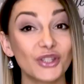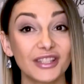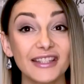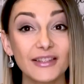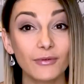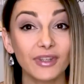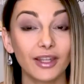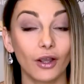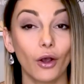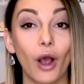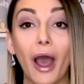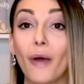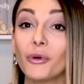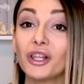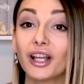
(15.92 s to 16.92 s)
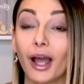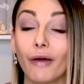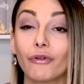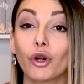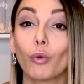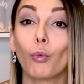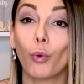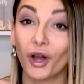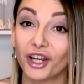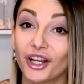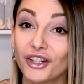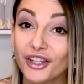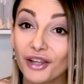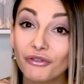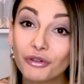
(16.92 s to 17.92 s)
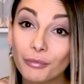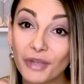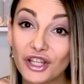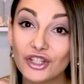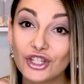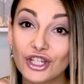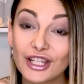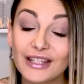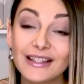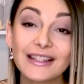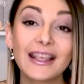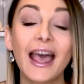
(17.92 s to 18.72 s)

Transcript: So in this video, I will cover what are the affirmations,